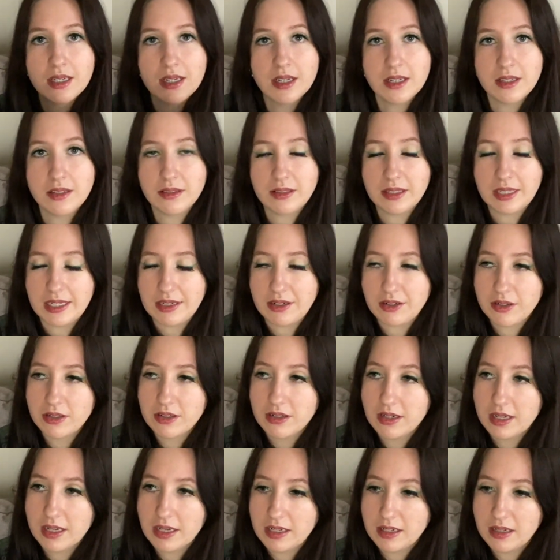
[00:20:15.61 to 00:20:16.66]
later,
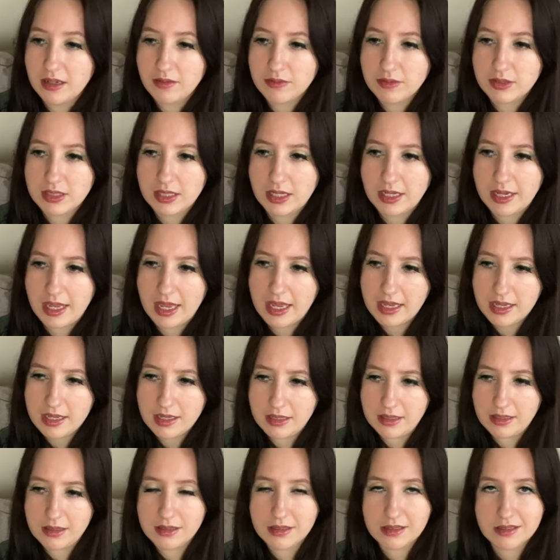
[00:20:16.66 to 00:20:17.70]
and I was like, hey,
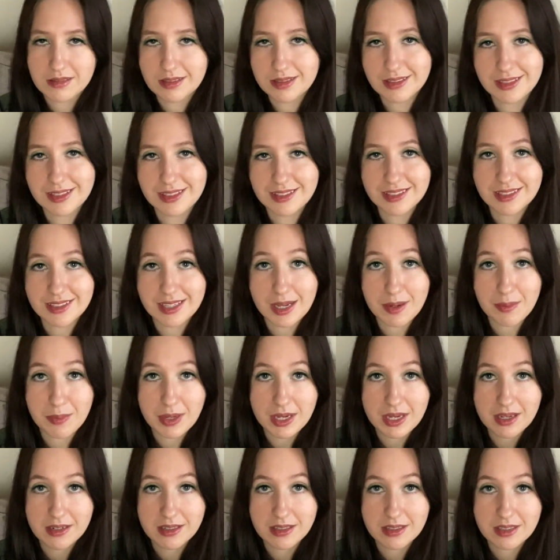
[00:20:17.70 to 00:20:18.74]
this is the same
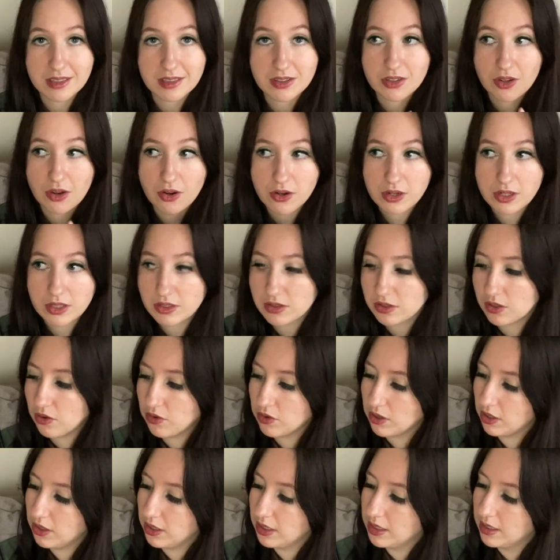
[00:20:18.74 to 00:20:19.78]
band and this song is so
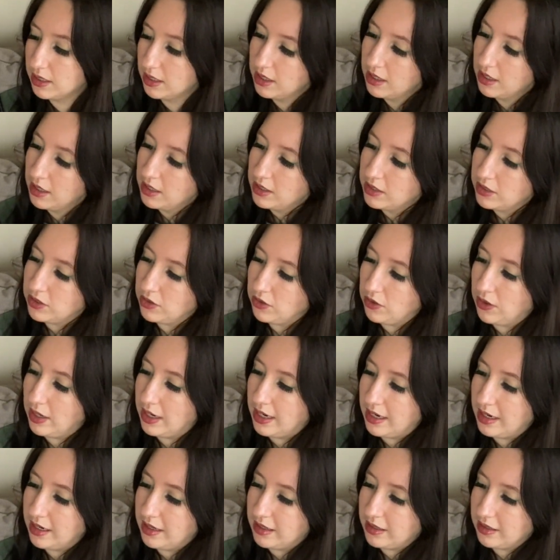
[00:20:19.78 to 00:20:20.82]
good. So I
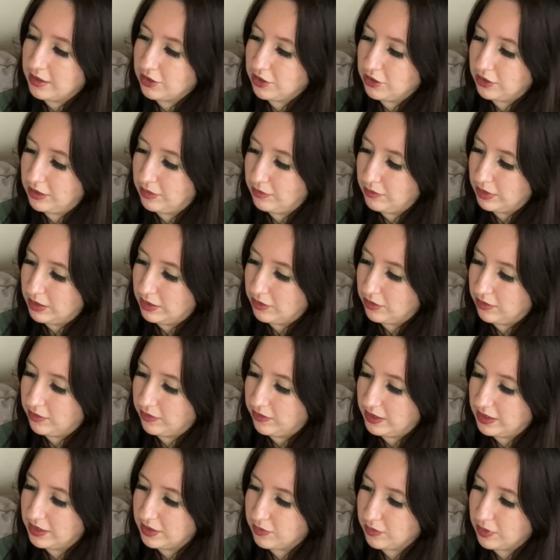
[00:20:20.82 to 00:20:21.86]
actually went through a
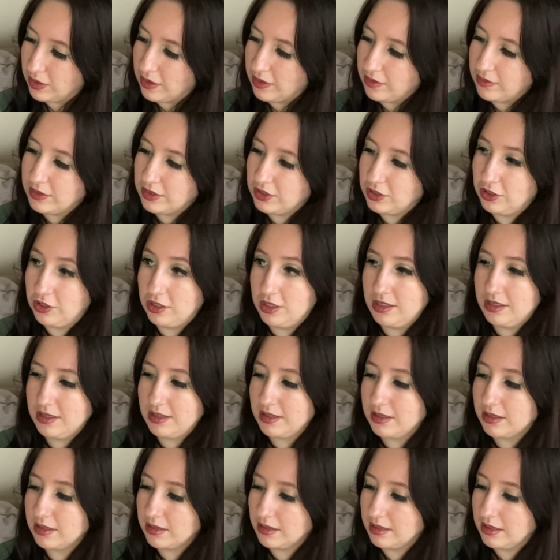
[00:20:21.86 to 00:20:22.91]
phase where I was
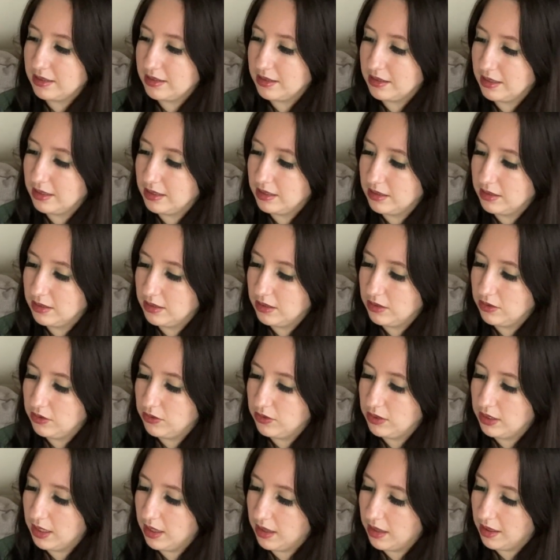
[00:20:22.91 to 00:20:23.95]
just listening to
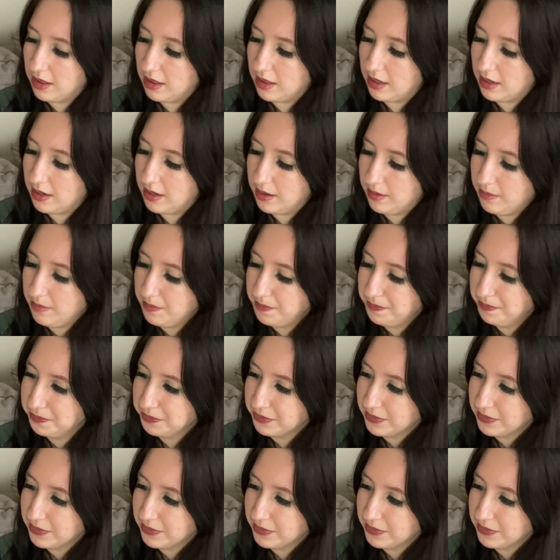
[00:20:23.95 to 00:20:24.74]
them,